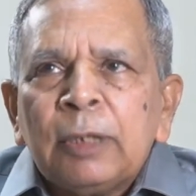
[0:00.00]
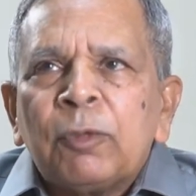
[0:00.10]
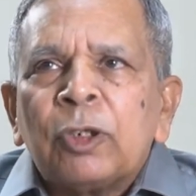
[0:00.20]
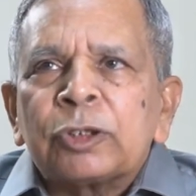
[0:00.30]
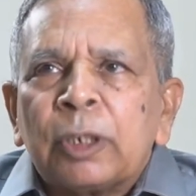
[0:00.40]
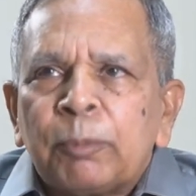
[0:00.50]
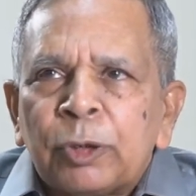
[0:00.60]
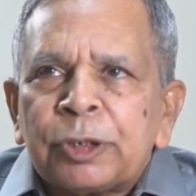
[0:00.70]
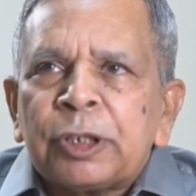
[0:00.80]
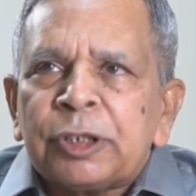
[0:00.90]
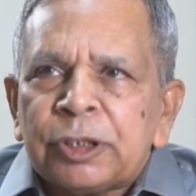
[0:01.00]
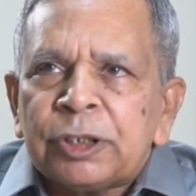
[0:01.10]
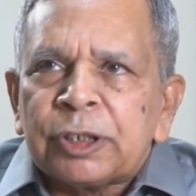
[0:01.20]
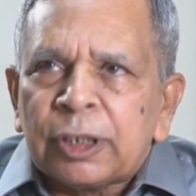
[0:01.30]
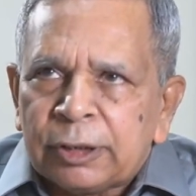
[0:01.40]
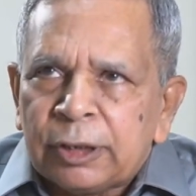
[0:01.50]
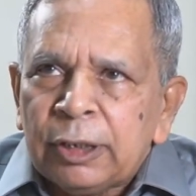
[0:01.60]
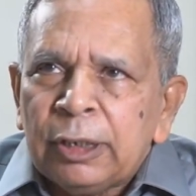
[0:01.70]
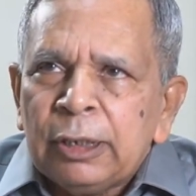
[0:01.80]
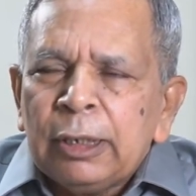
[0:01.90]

for supporting digital day,